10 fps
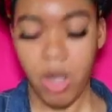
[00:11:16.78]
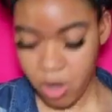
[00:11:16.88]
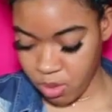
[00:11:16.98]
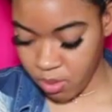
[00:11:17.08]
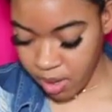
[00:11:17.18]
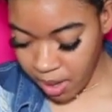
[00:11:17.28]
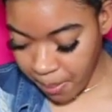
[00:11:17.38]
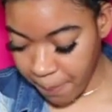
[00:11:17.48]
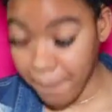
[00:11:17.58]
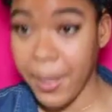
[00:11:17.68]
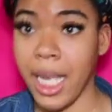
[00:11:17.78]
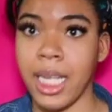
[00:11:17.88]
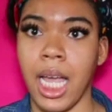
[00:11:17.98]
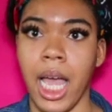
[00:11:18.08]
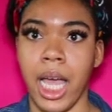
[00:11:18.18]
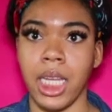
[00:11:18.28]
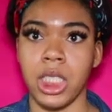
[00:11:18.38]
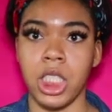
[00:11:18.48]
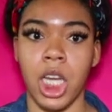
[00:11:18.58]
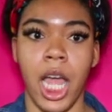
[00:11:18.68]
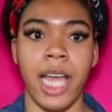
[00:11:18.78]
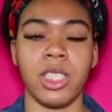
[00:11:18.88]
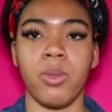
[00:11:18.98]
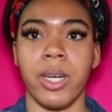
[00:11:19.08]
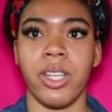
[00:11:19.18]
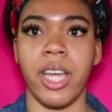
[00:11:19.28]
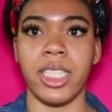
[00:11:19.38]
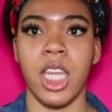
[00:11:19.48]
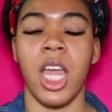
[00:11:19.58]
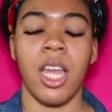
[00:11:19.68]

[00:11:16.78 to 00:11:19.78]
Oh my gosh, I swear to you guys.